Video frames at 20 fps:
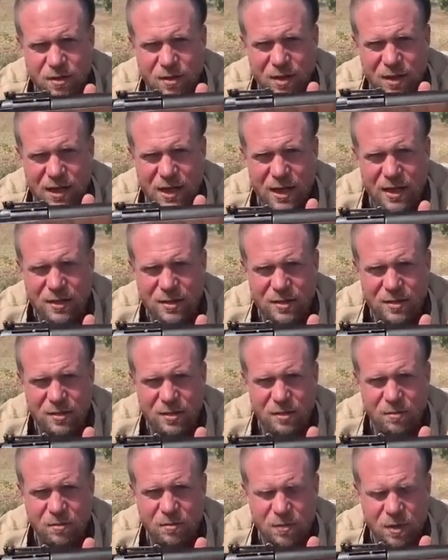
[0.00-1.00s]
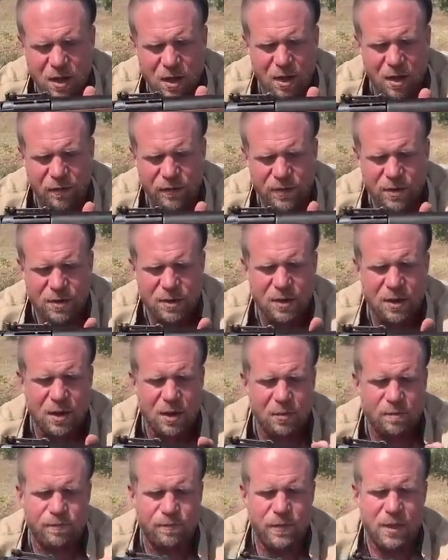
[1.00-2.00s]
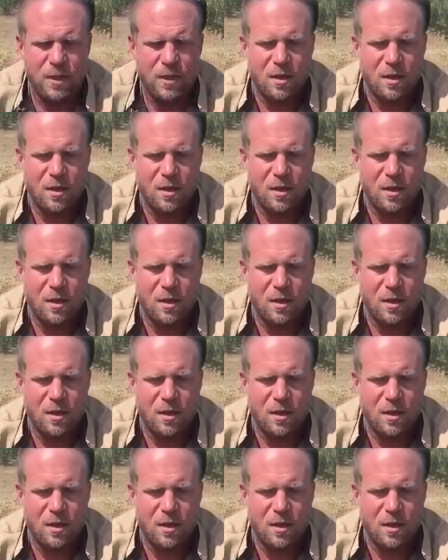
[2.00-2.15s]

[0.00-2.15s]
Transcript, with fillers: the gas system on this gun.